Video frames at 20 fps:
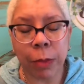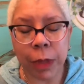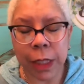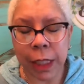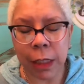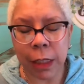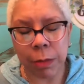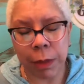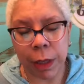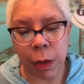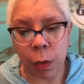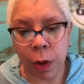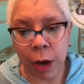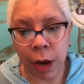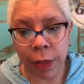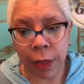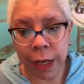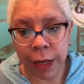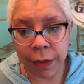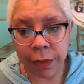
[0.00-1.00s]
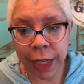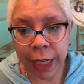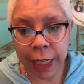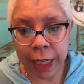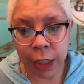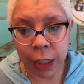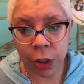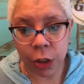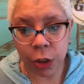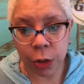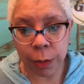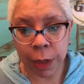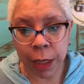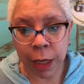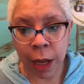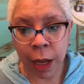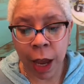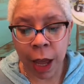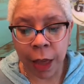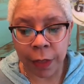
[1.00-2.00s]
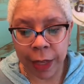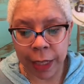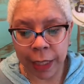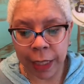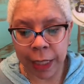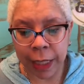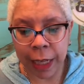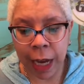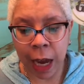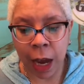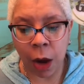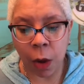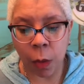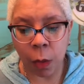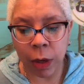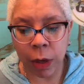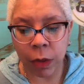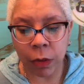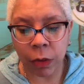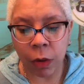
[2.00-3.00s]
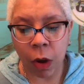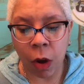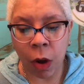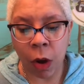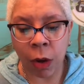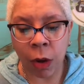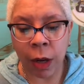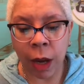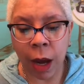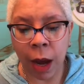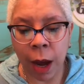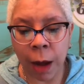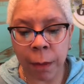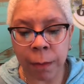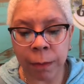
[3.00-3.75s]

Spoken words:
please be aware that if they consume it, they can get what is called